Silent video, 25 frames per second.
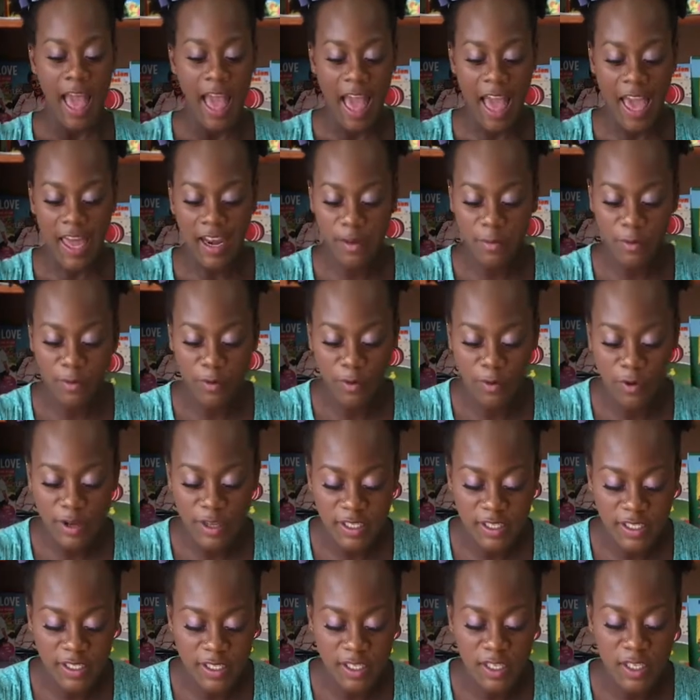and I'm
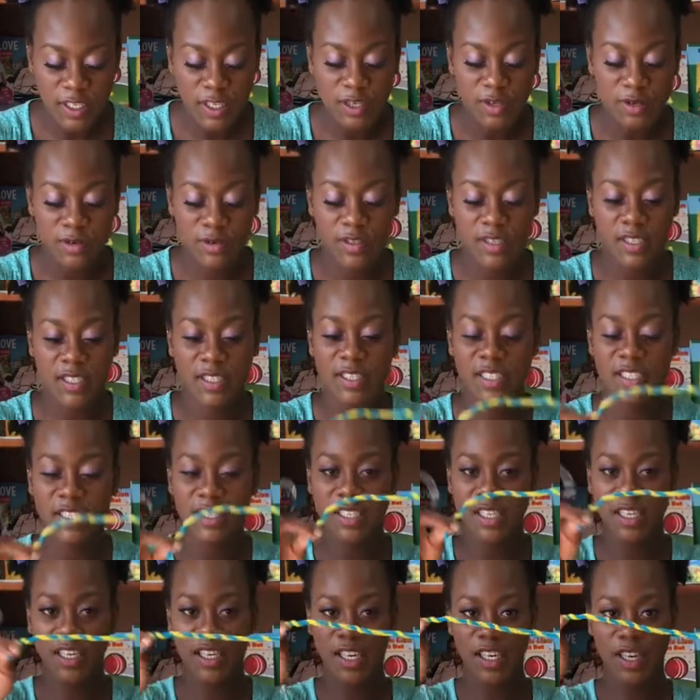going to use it to
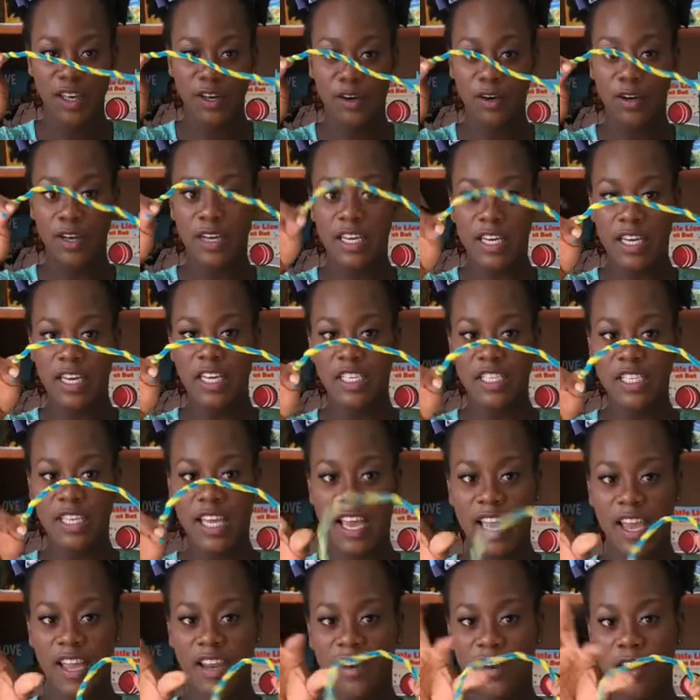secure each
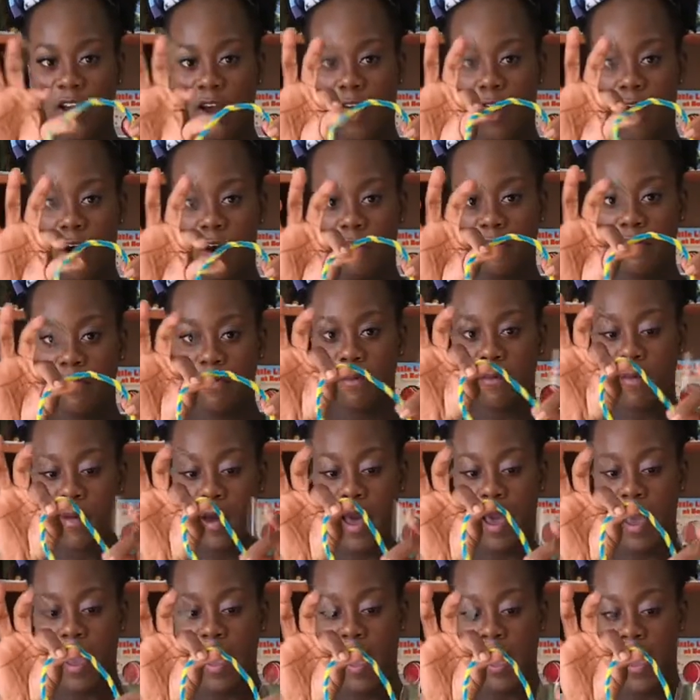end of
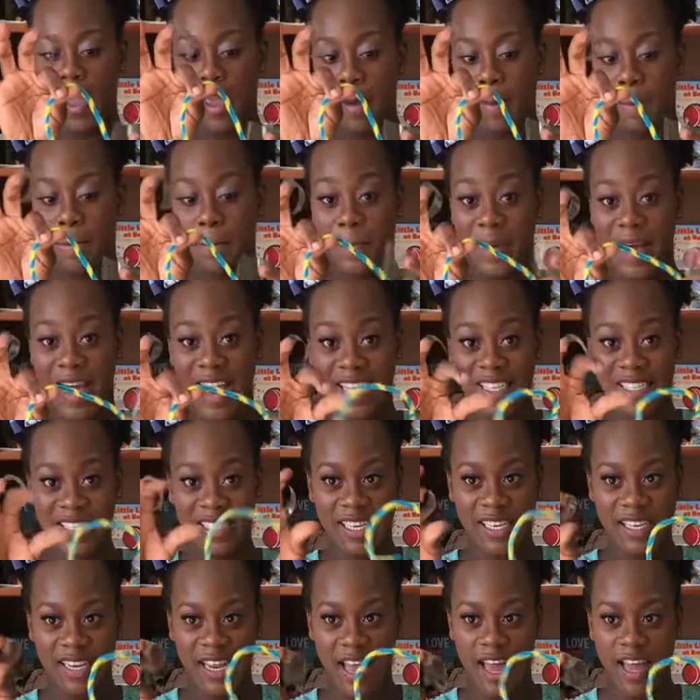my
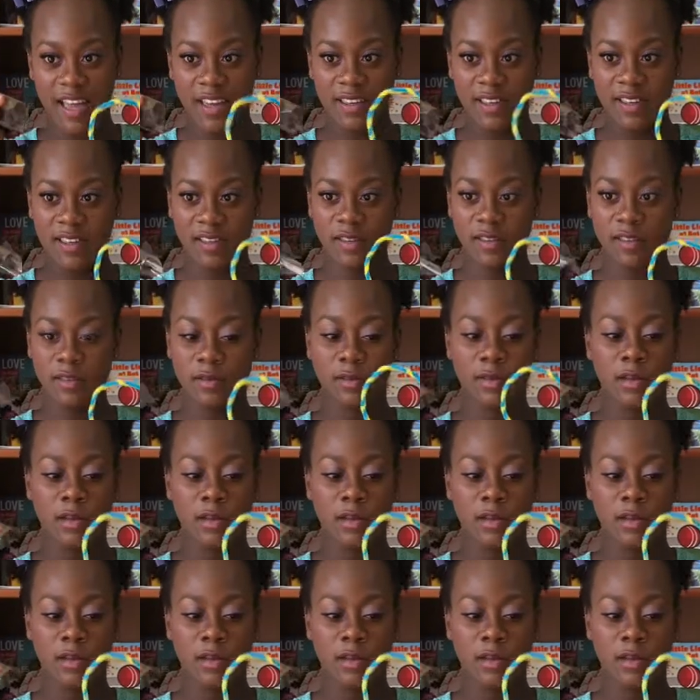basket handle.